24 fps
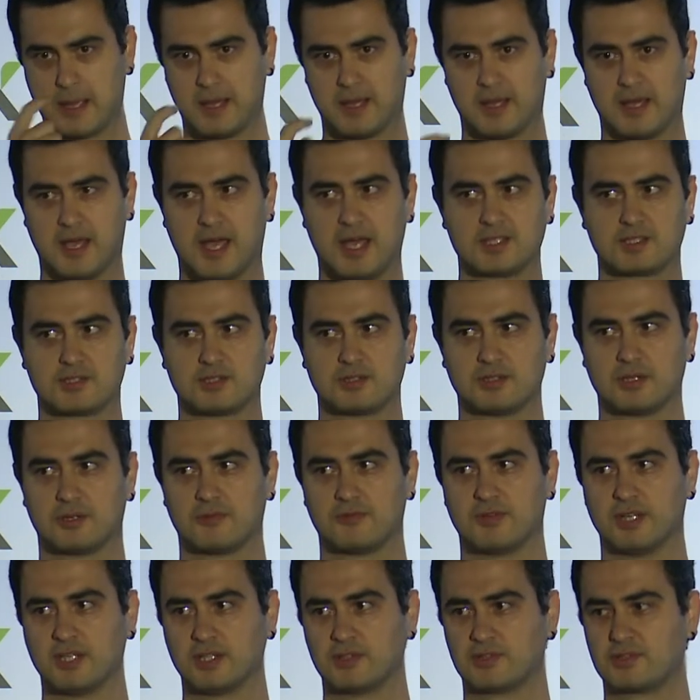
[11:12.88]
as you know,
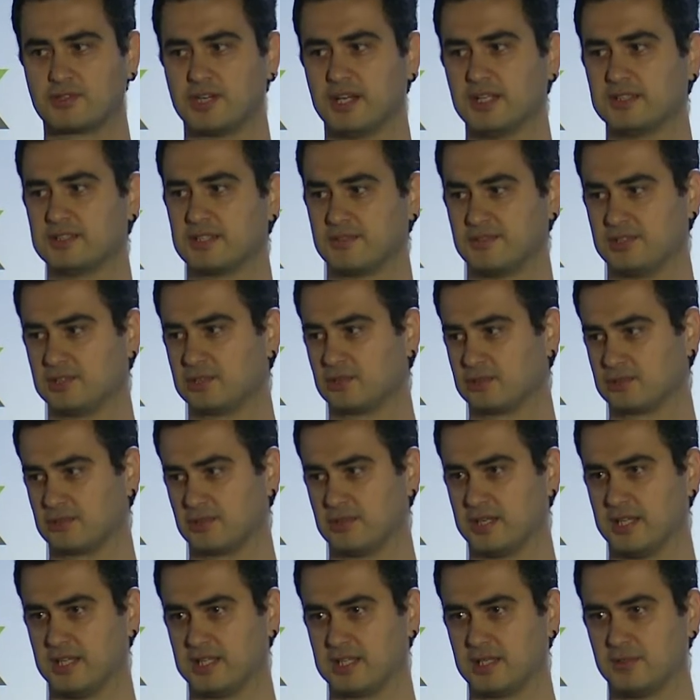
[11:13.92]
when you create a resource on
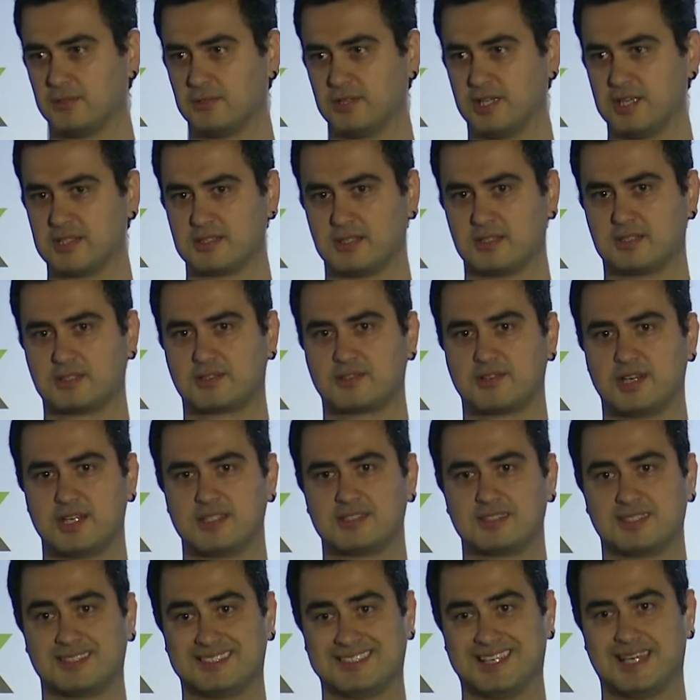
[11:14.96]
AWS, it
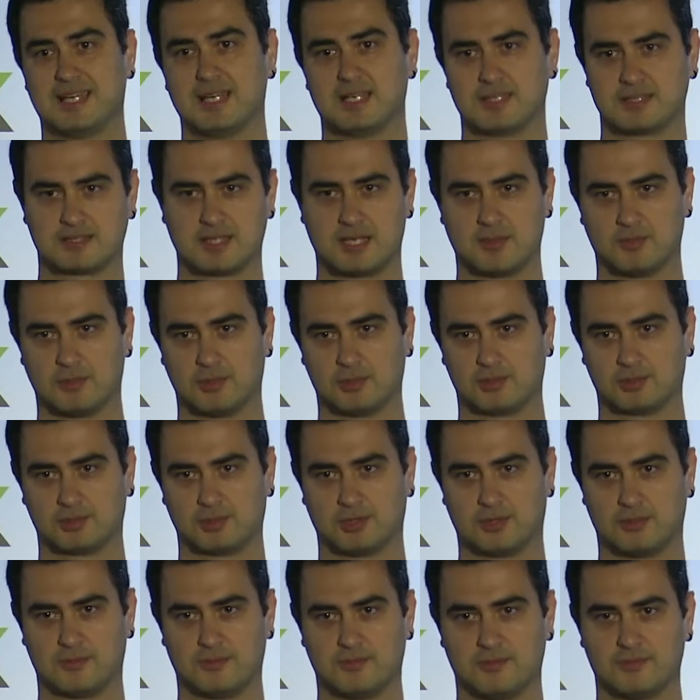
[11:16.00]
creates a DNS name
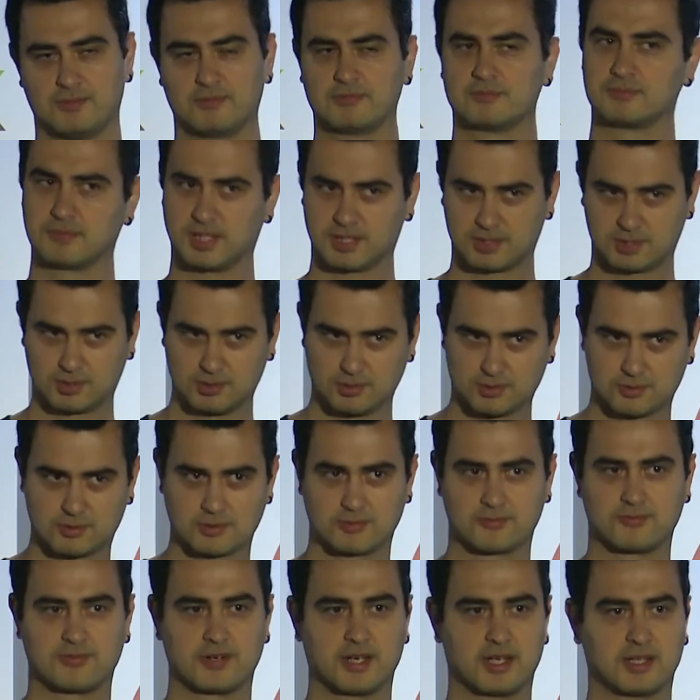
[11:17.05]
also. Not
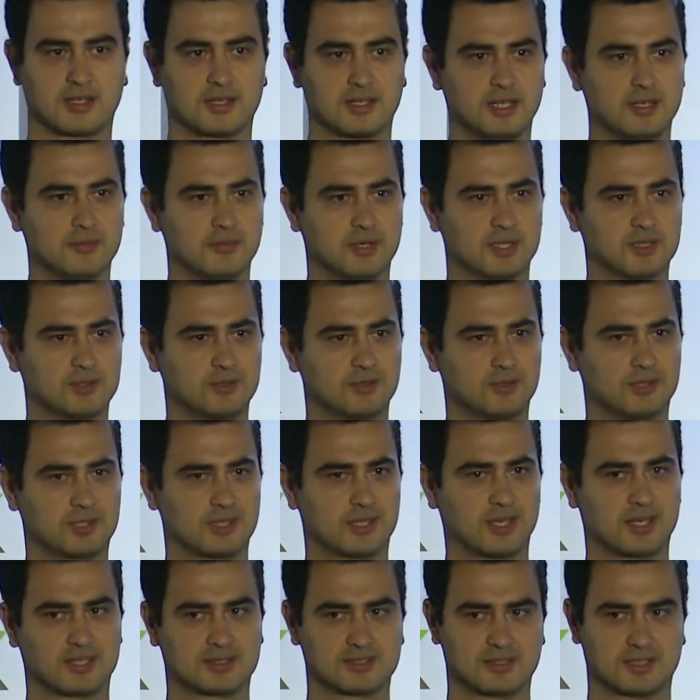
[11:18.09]
user-friendly, but you can
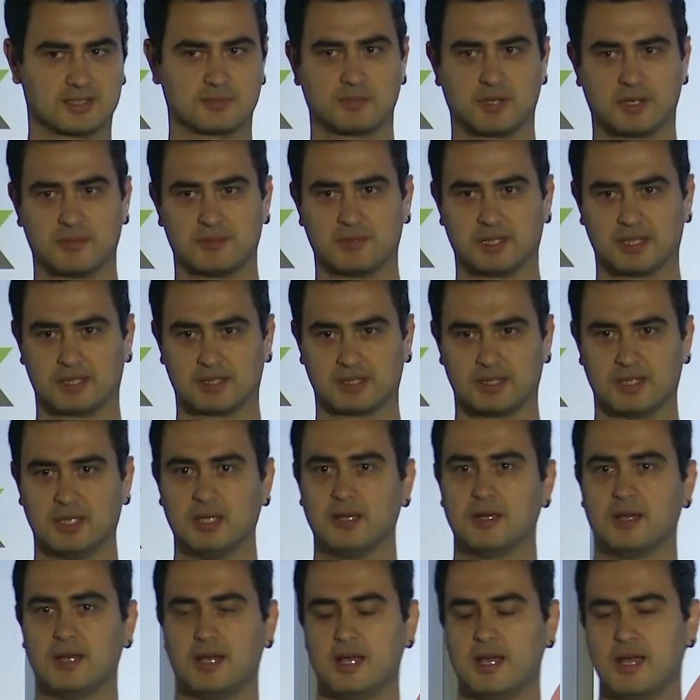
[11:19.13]
access publicly.
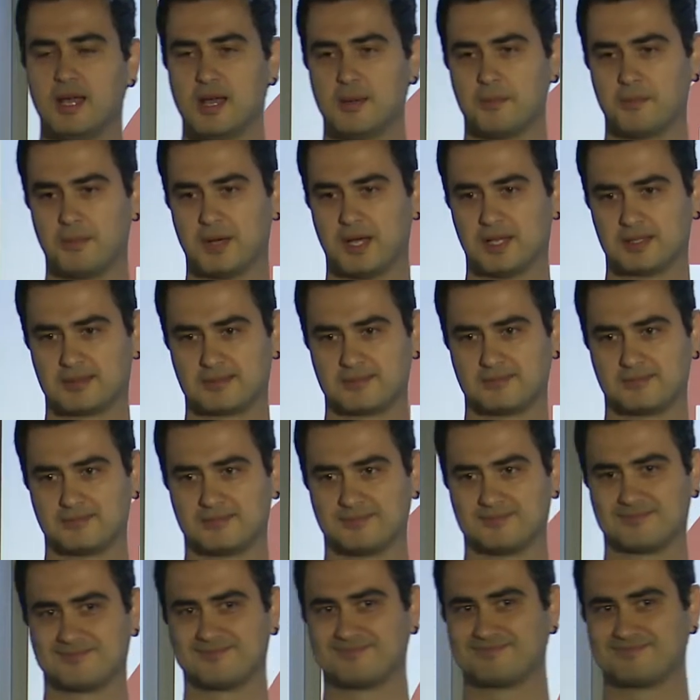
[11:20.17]
But